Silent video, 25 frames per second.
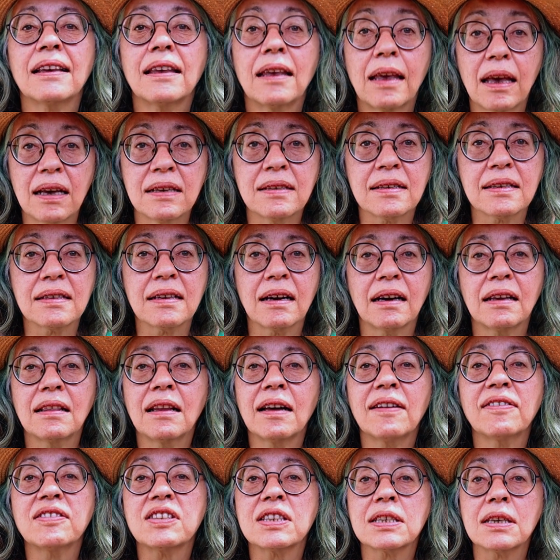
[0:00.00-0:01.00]
Yes, I
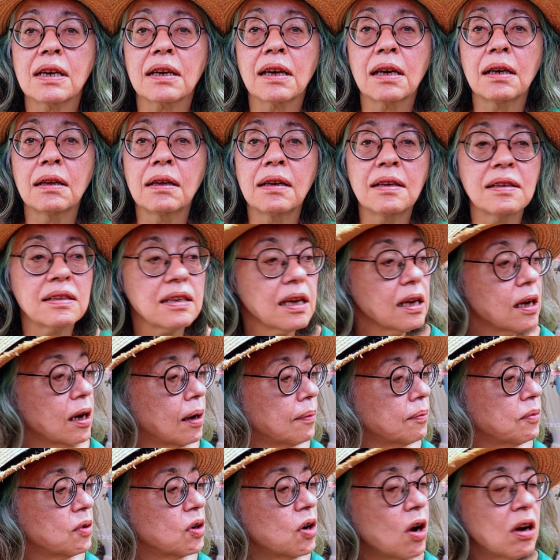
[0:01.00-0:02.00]
love succulents and
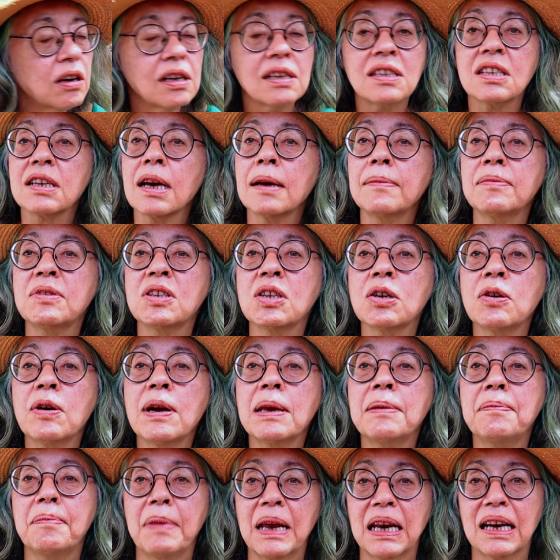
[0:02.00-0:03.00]
I'm not ashamed to
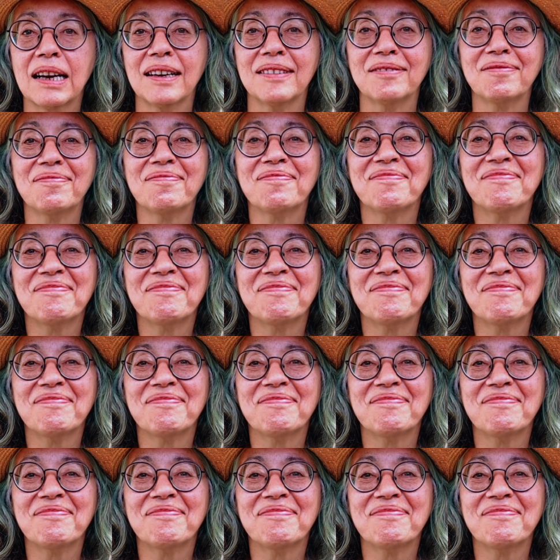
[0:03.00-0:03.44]
admit it.